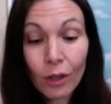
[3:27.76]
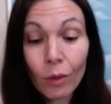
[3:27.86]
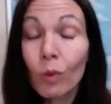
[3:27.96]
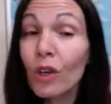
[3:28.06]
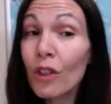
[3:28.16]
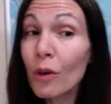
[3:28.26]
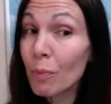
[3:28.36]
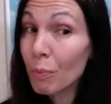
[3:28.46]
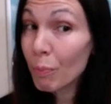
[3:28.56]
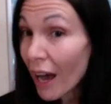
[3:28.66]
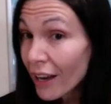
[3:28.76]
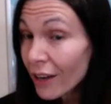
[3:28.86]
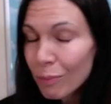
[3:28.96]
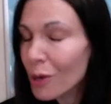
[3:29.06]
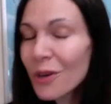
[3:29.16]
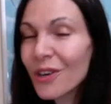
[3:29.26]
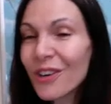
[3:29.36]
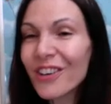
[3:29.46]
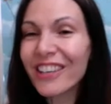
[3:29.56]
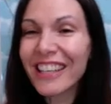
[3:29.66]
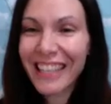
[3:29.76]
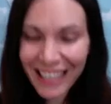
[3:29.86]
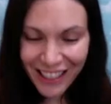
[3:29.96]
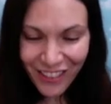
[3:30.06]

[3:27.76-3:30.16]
Will the poodle in